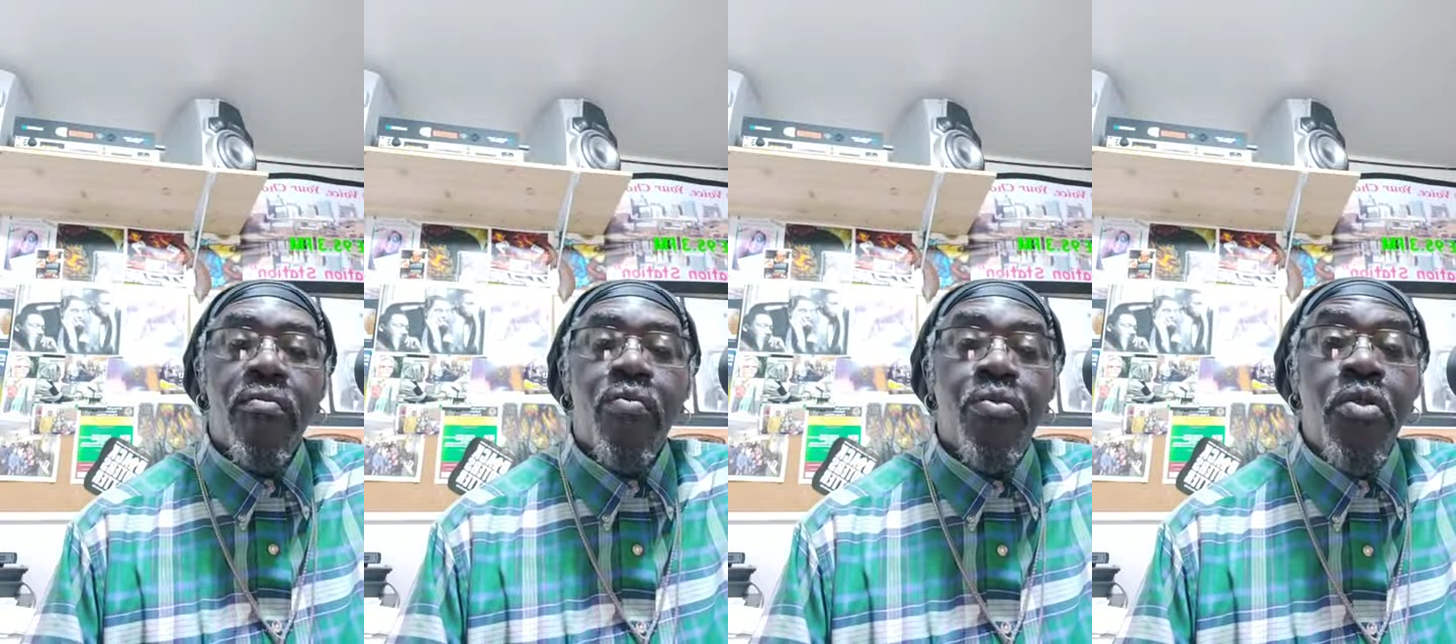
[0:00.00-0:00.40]

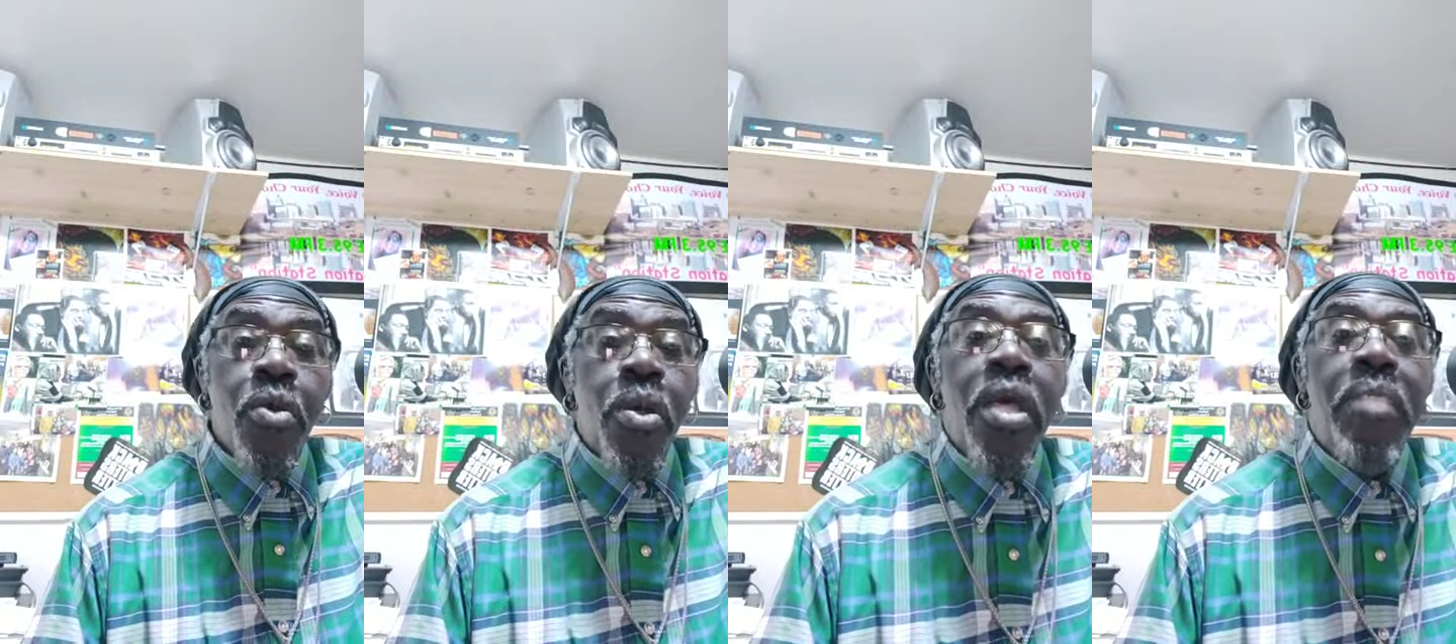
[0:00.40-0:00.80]

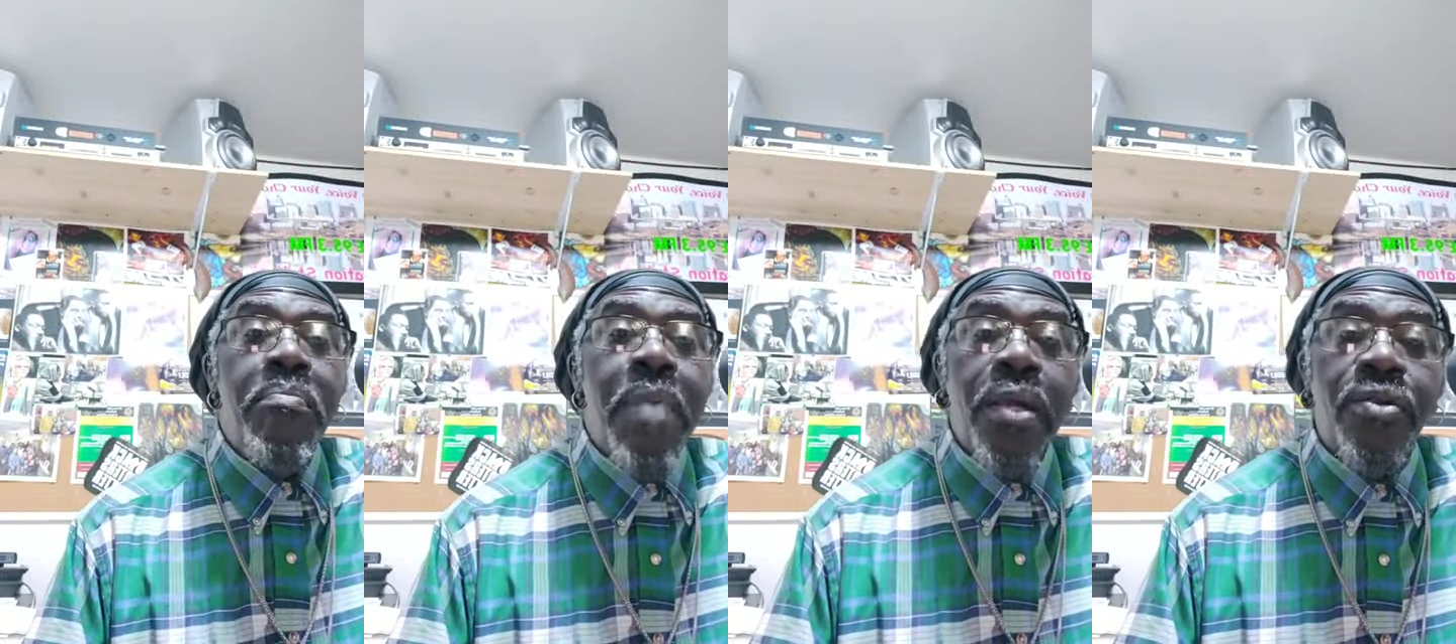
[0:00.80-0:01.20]
You didn't
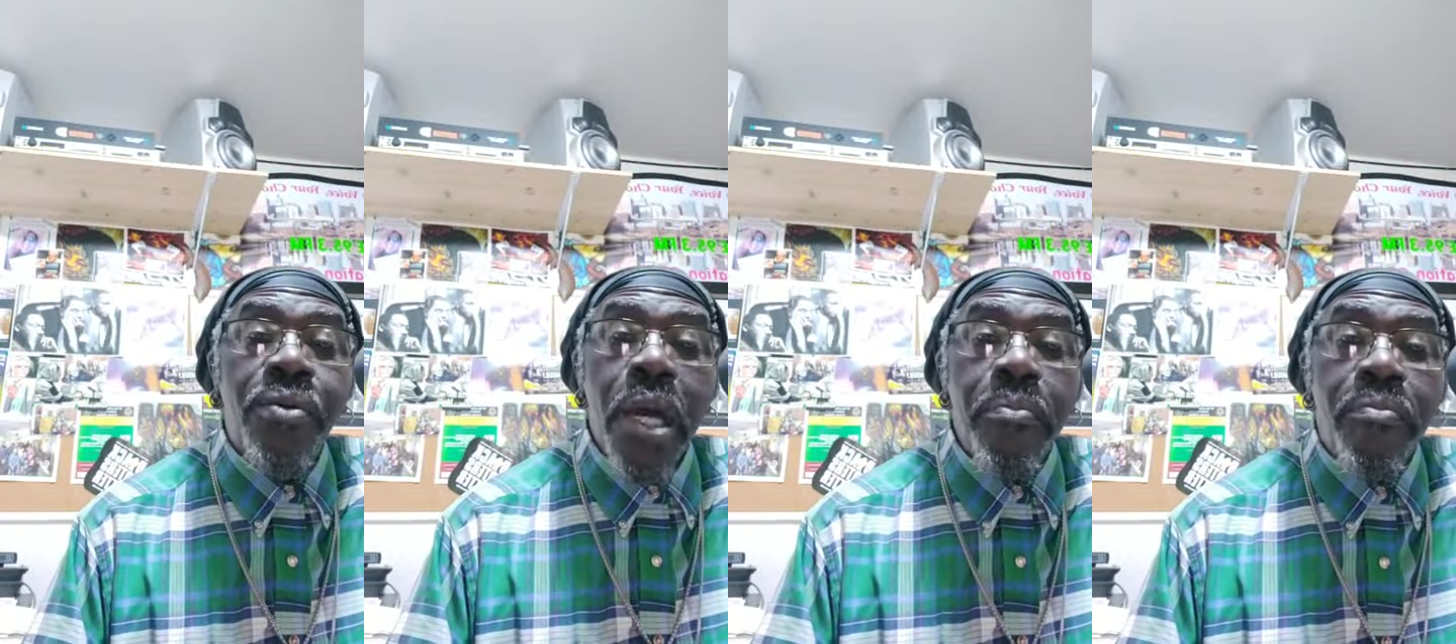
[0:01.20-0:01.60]
measure
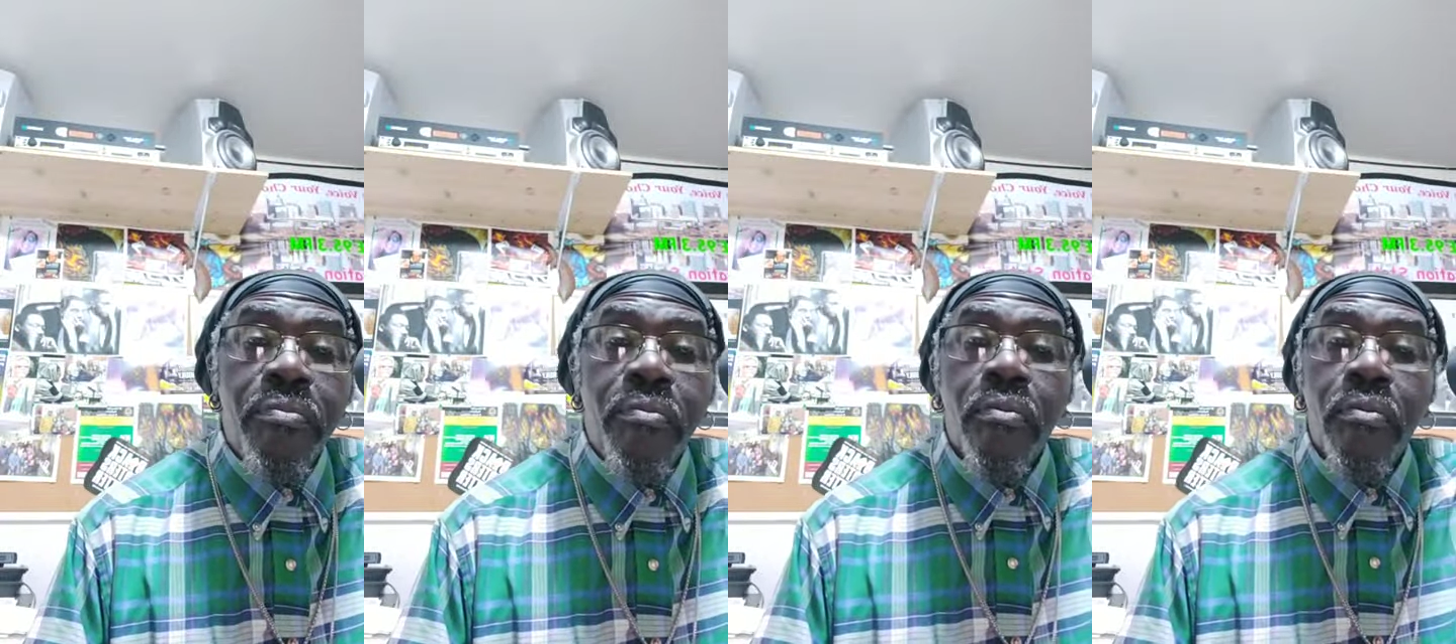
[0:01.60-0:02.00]
up.
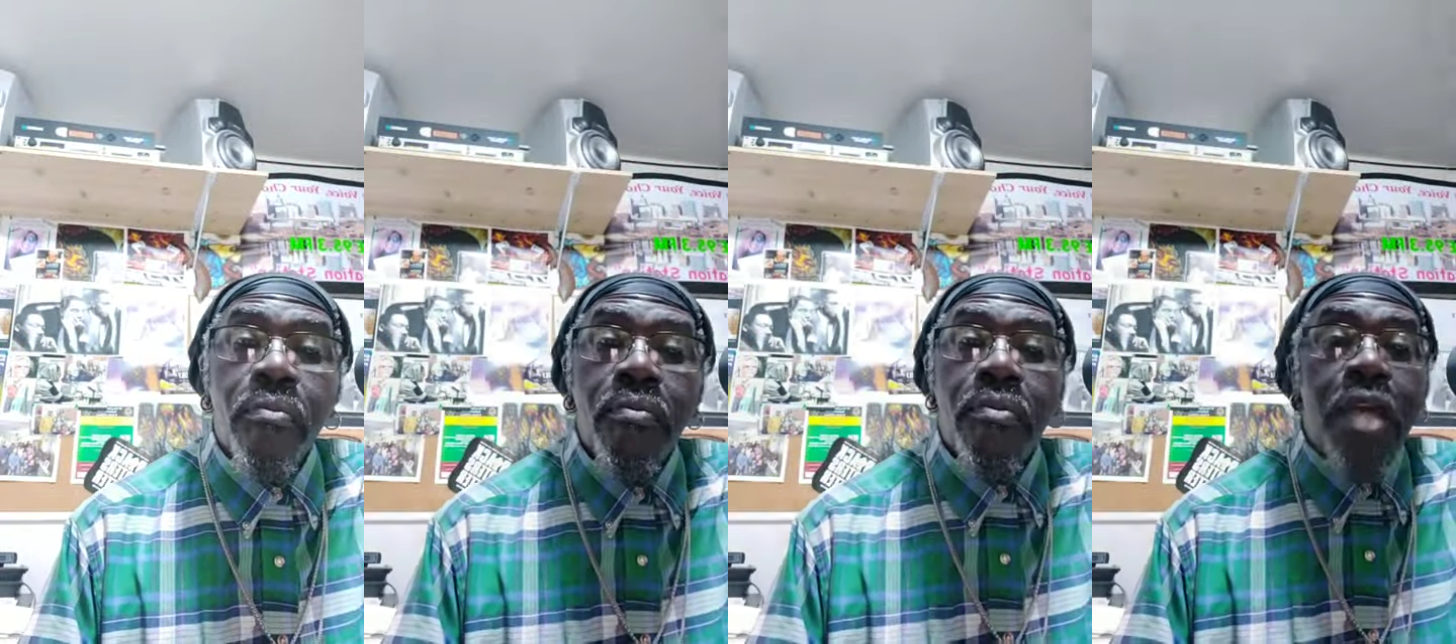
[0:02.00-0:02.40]

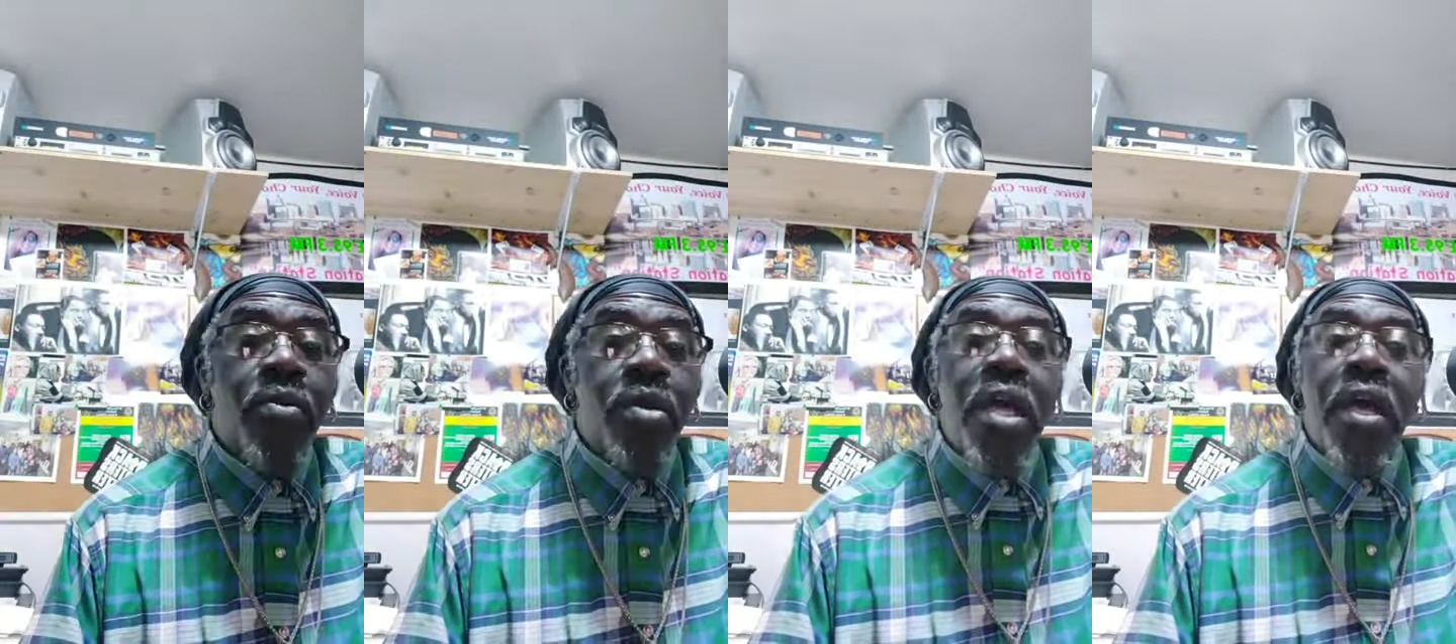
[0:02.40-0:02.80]
That's
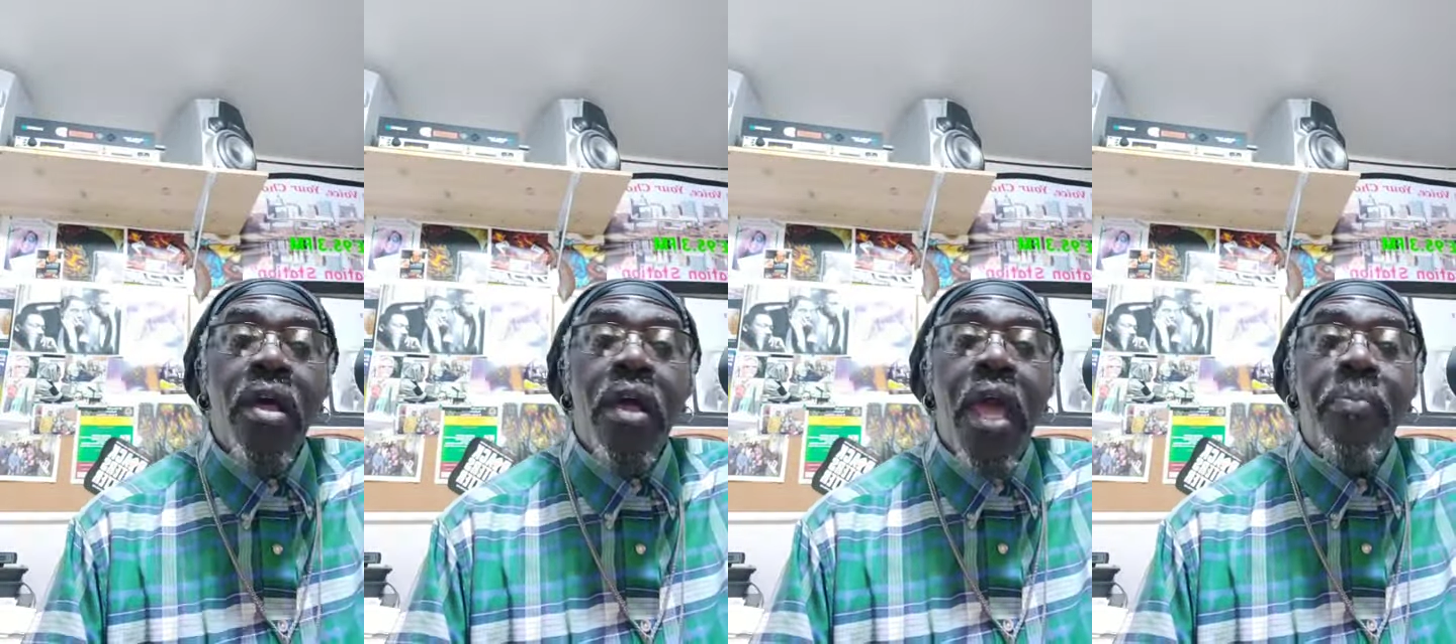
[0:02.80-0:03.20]
what the hell
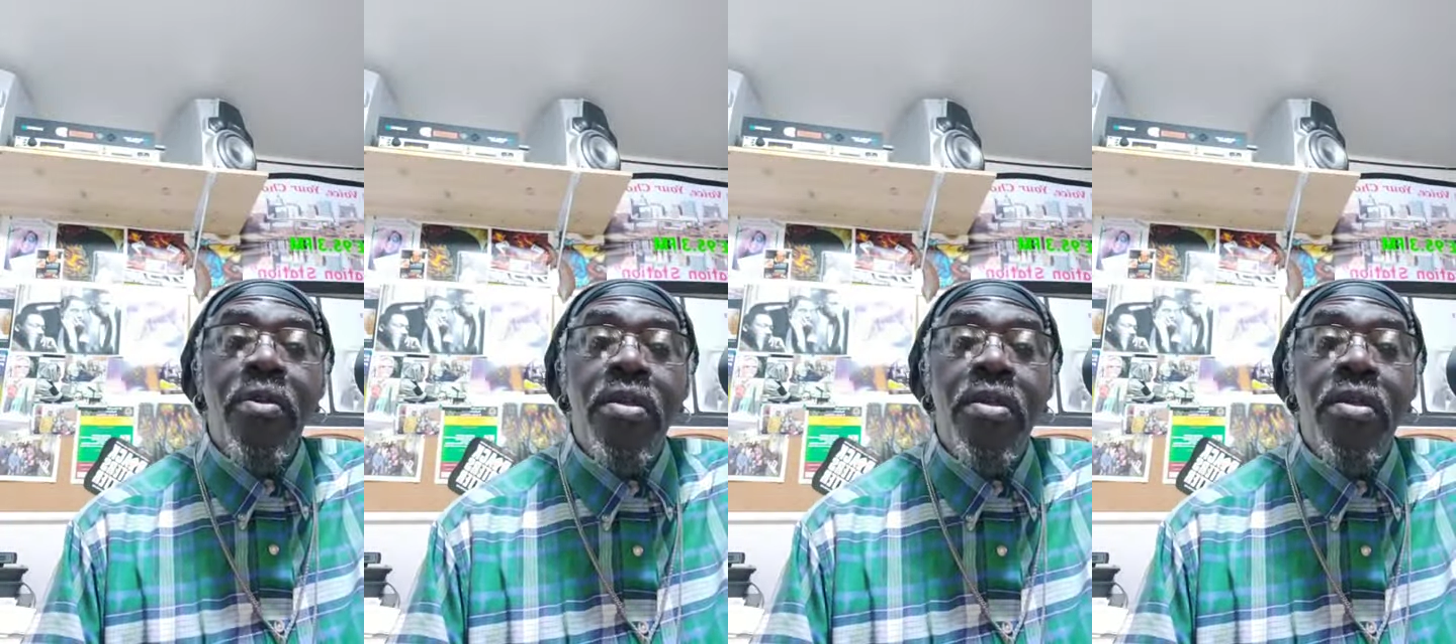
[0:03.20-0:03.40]
happened to